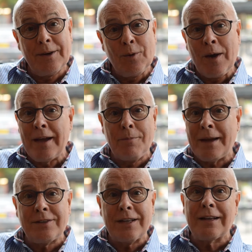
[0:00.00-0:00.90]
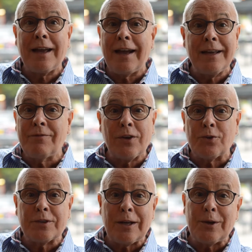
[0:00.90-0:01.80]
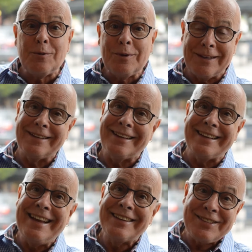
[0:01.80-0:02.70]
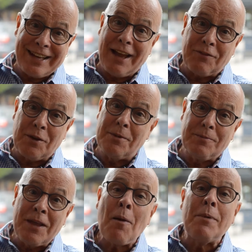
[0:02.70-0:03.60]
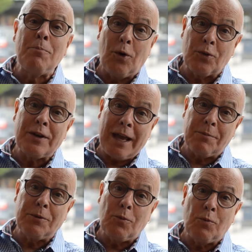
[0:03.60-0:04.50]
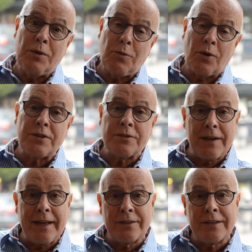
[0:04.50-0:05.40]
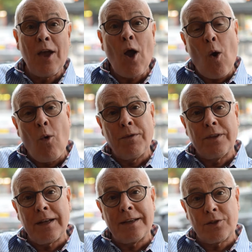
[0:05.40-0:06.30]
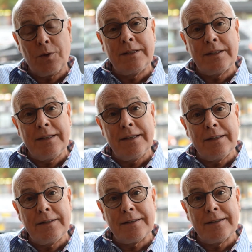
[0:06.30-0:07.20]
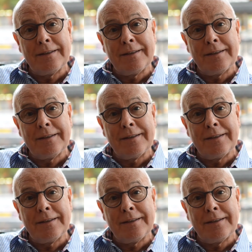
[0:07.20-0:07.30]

where basically I haven't got a clue to have them and been more than happy with what I've had over the last 20 years.